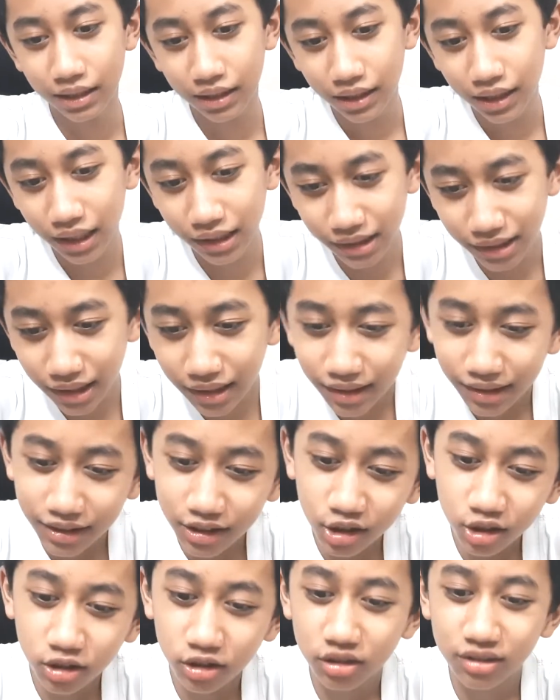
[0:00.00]
And then you
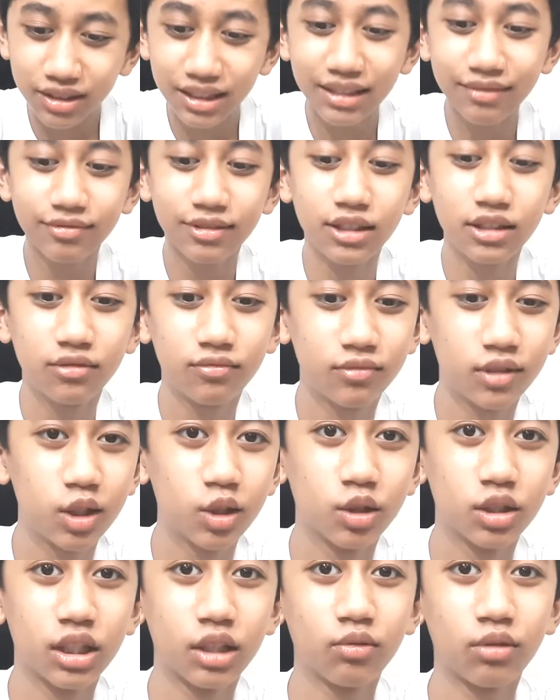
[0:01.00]
could even
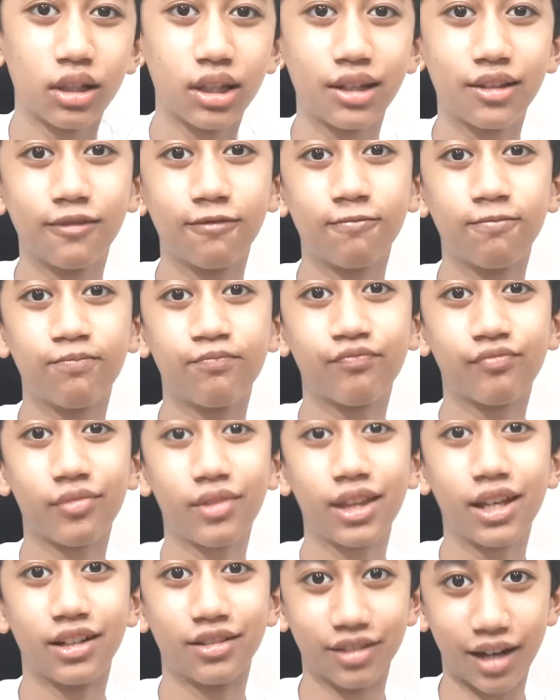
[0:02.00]
use it with
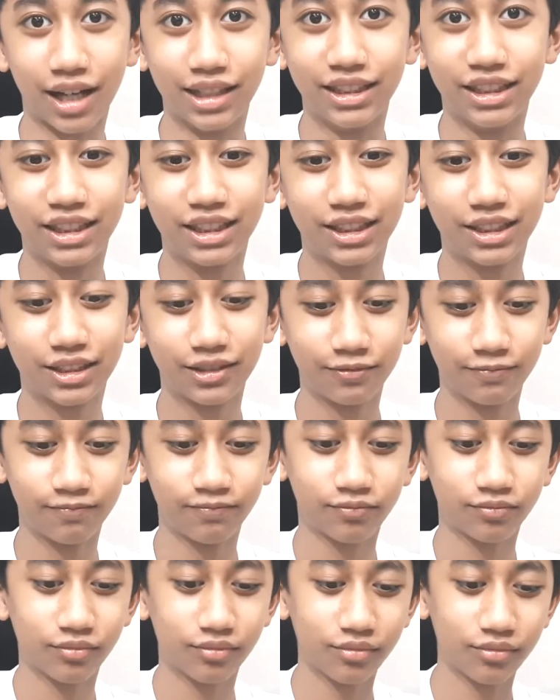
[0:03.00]
rice.
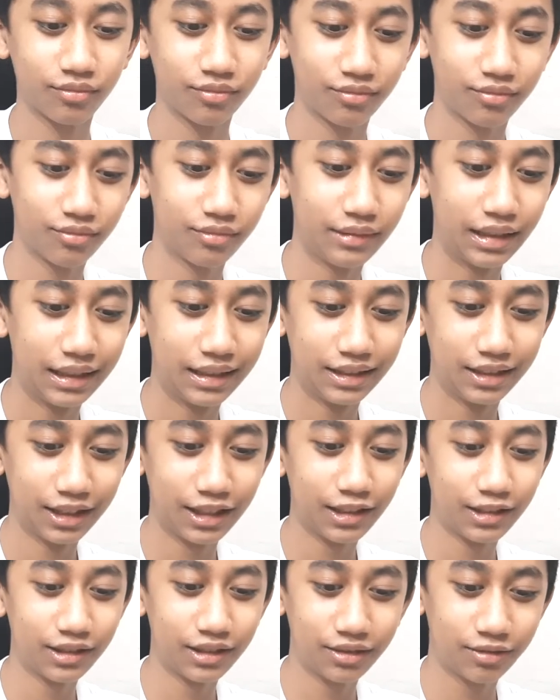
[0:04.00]
You
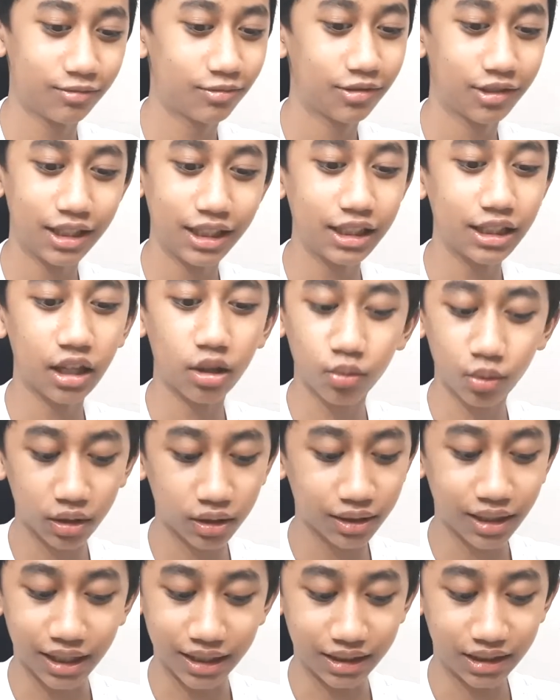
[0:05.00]
could eat it with
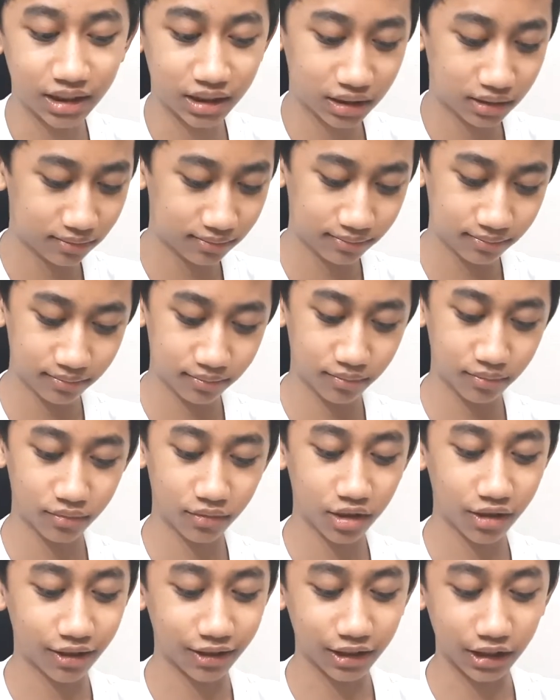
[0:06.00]
rice,
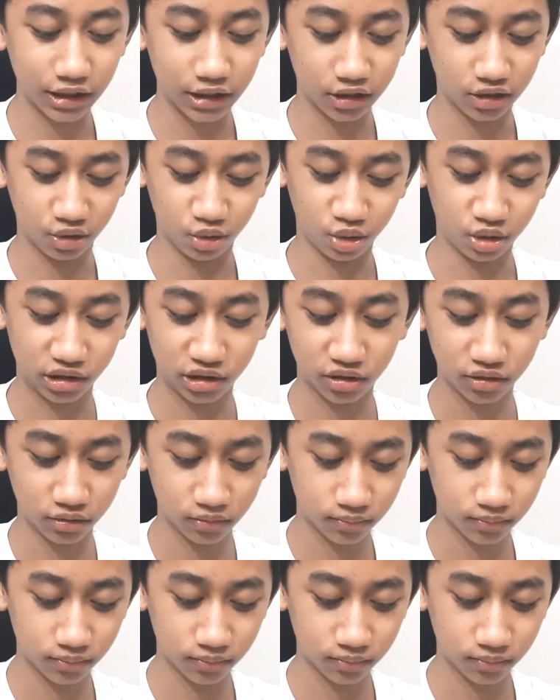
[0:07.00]
not really use.